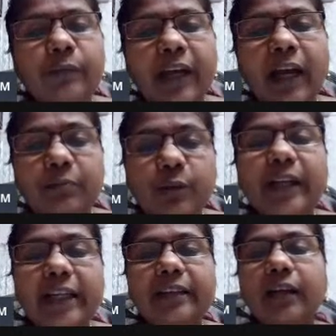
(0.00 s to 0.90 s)
we have to
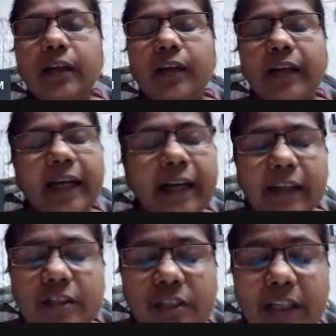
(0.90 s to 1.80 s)
get the
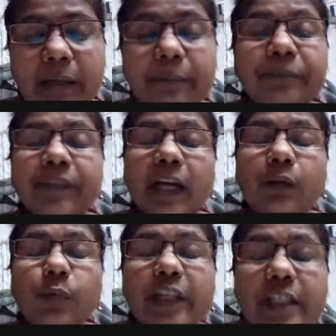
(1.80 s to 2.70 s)
current, isn't it?
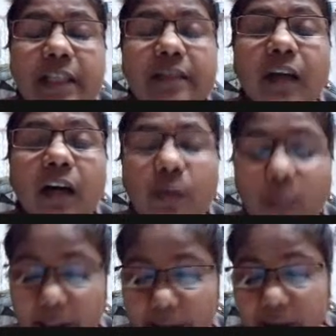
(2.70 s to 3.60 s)
And what is the third
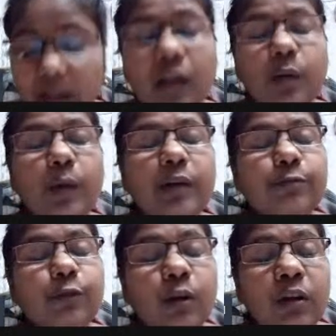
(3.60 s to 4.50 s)
one? Third one
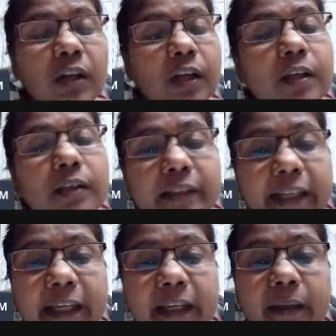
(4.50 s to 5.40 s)
for
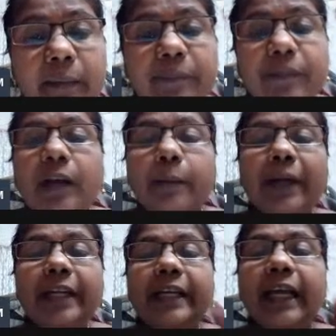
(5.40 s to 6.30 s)
earthing.
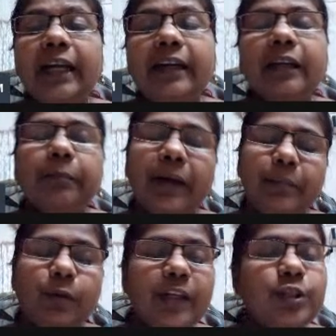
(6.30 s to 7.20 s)
But in electric
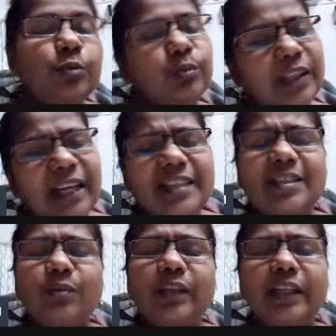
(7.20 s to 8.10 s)
bulb only 2. That
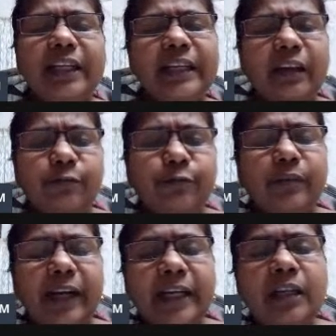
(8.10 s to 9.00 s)
is enough,
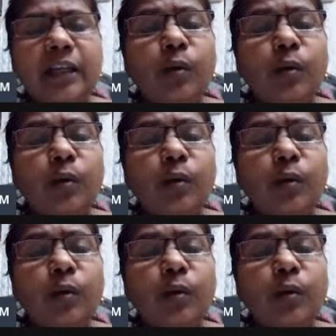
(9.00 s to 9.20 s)
right?